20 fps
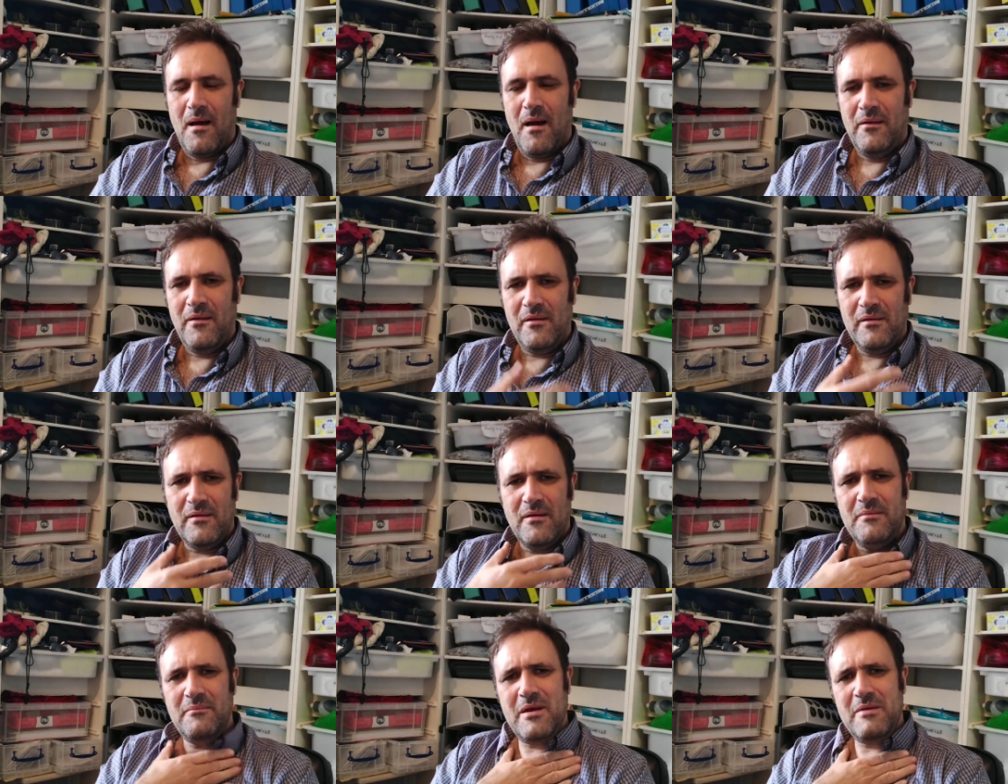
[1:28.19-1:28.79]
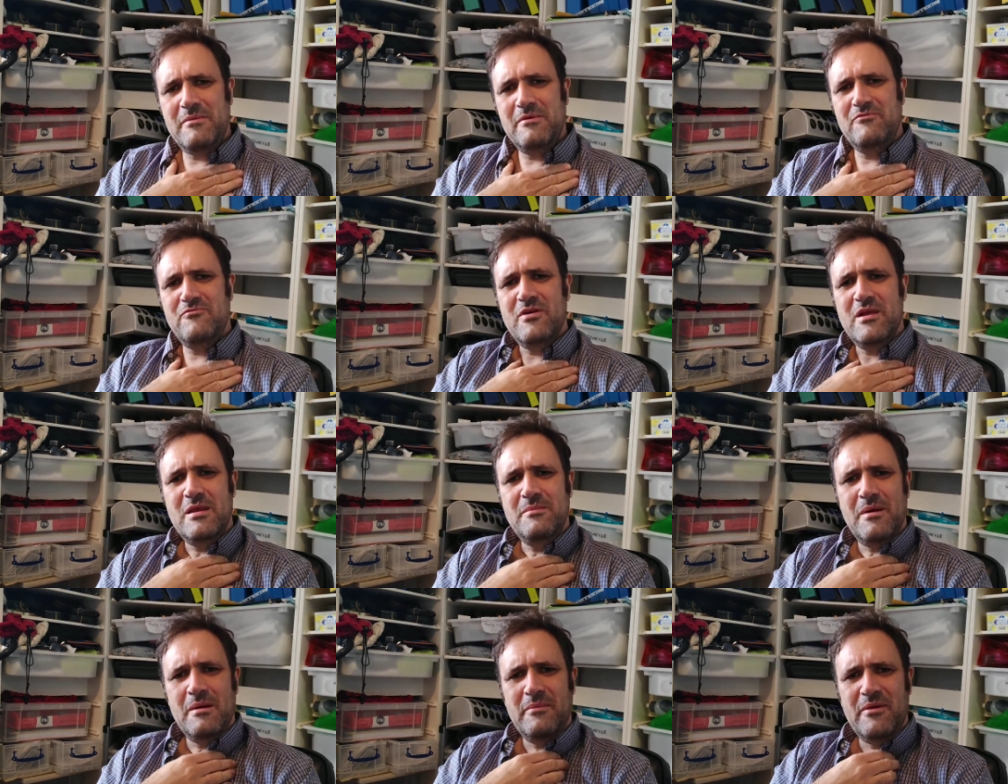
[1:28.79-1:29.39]
And it
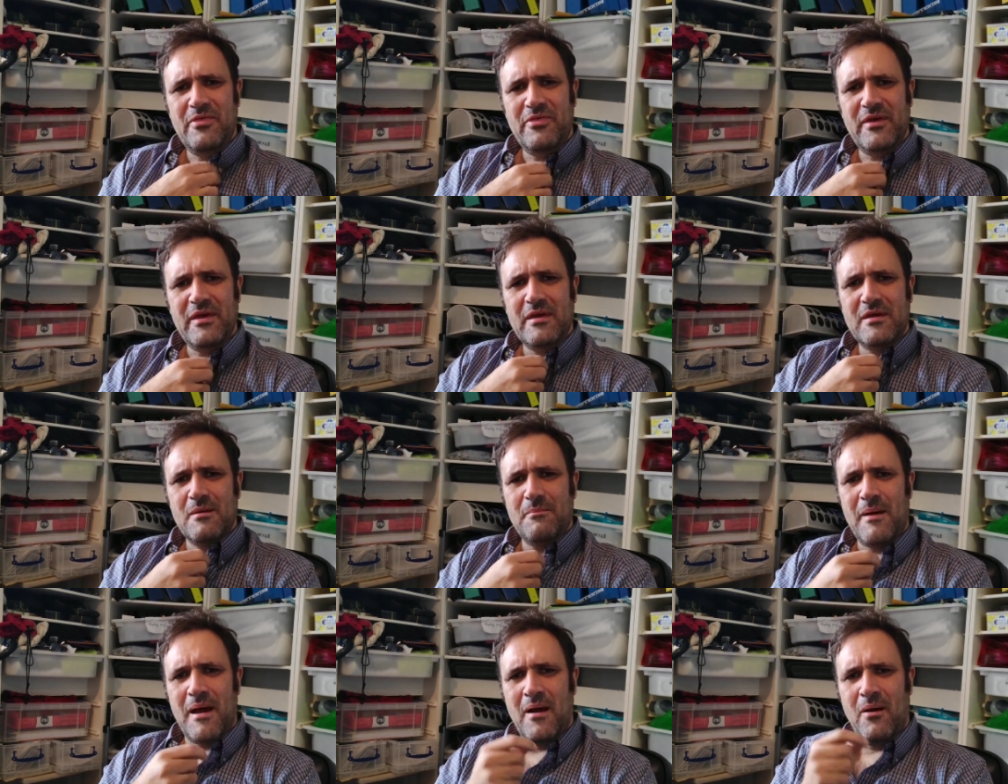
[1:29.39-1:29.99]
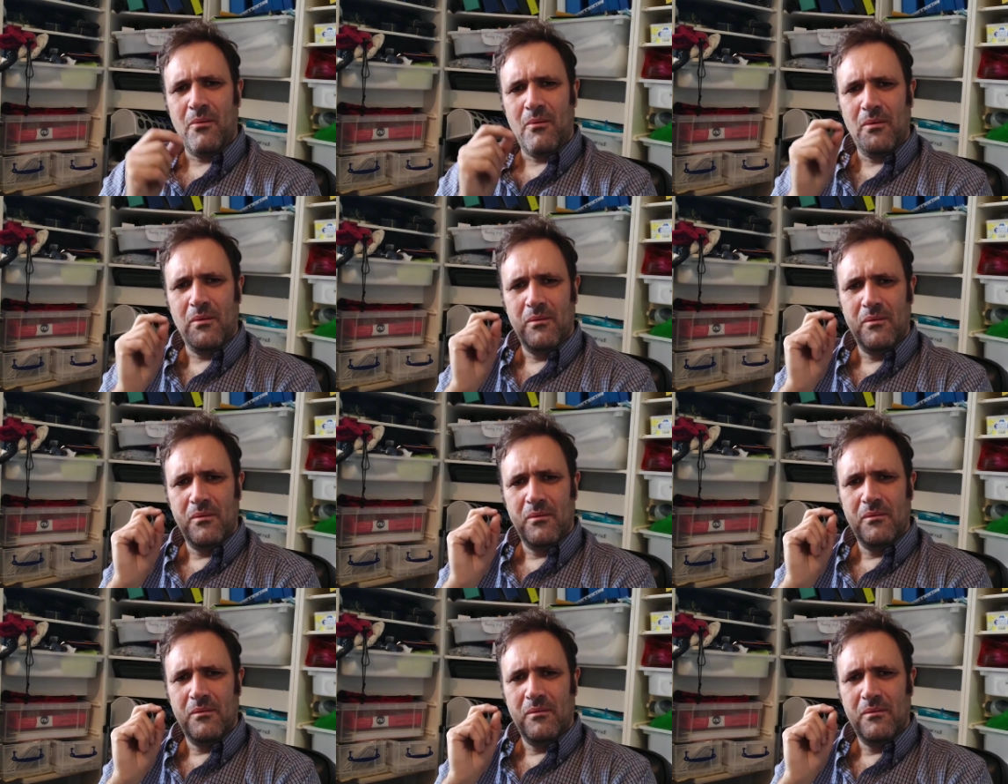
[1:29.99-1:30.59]
really made me think about
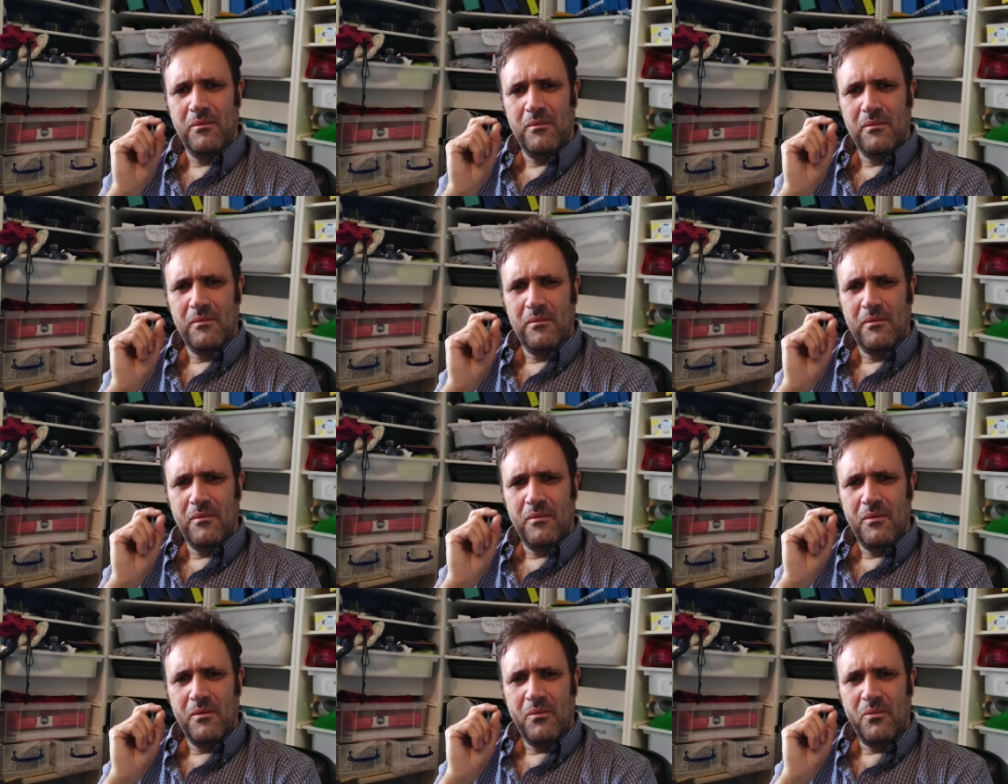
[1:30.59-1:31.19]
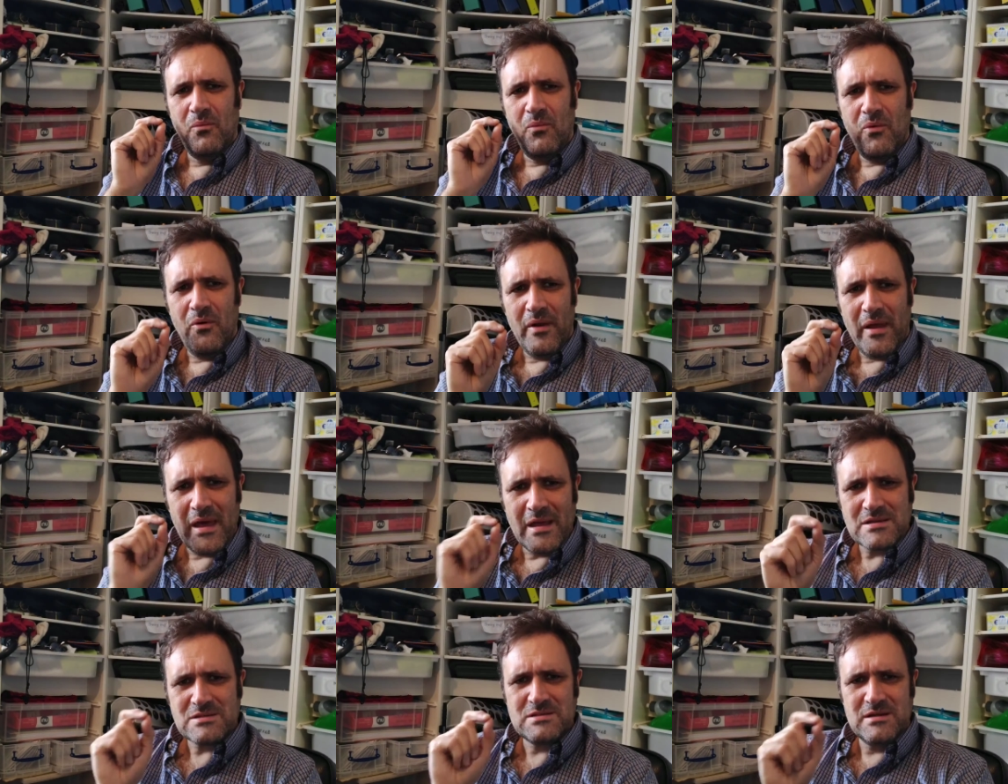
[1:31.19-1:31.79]

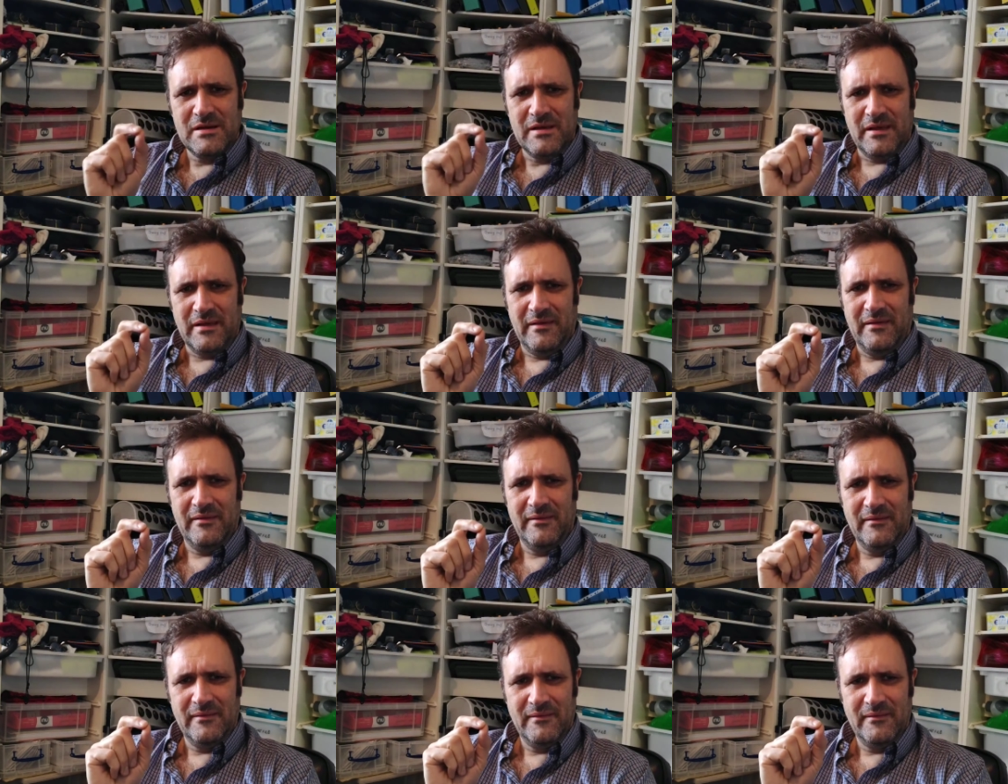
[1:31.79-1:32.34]
what actually,